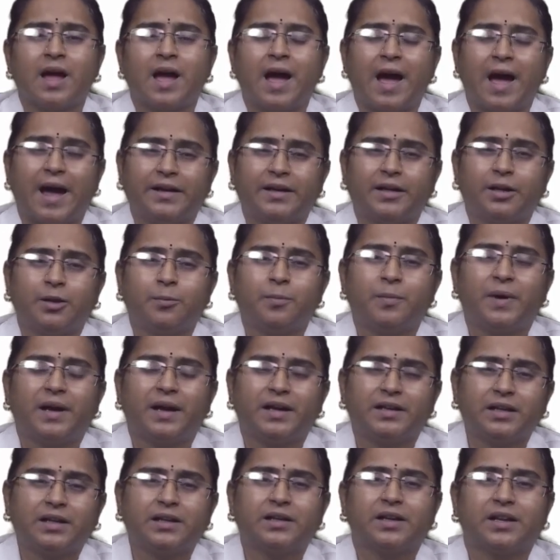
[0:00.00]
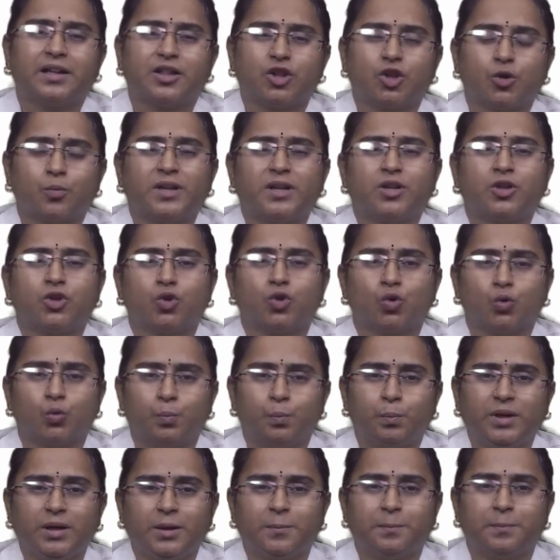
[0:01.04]
antibiotic regimen should
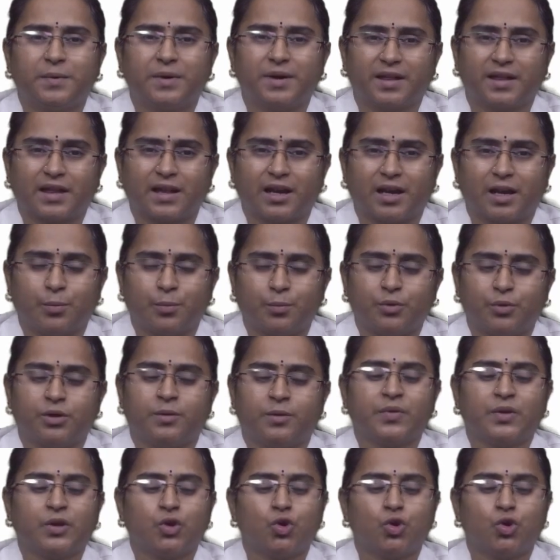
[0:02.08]
be prescribed.